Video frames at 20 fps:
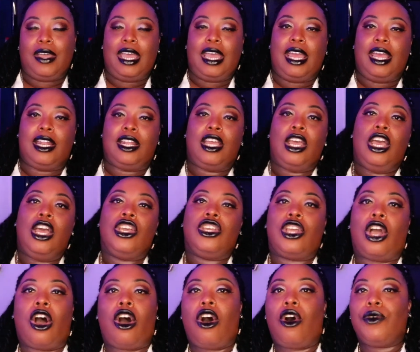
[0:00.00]
And
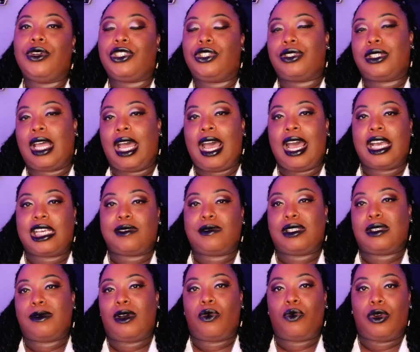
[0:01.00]
y'all always used to ask me,
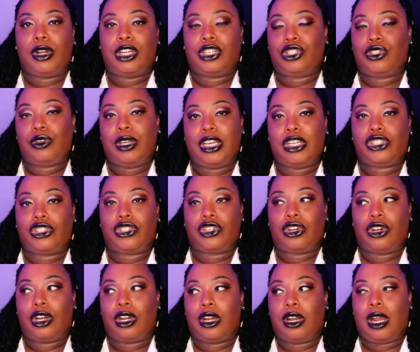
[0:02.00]
Simone, where did you get
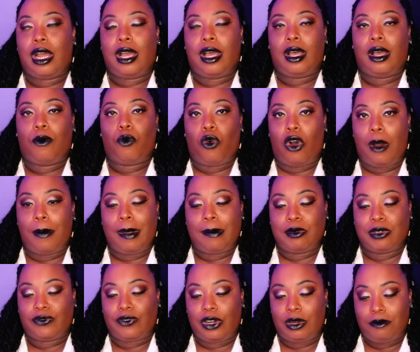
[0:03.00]
your
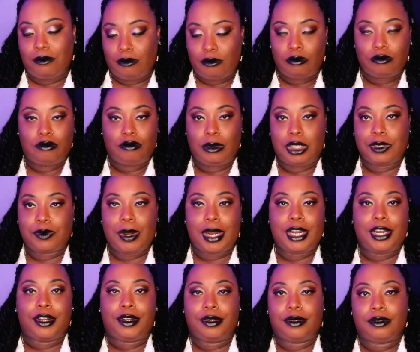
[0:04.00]
wallpapers from? It's right
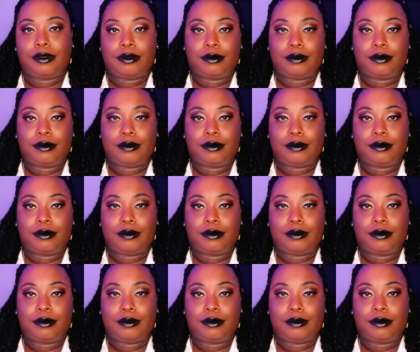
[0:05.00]
here.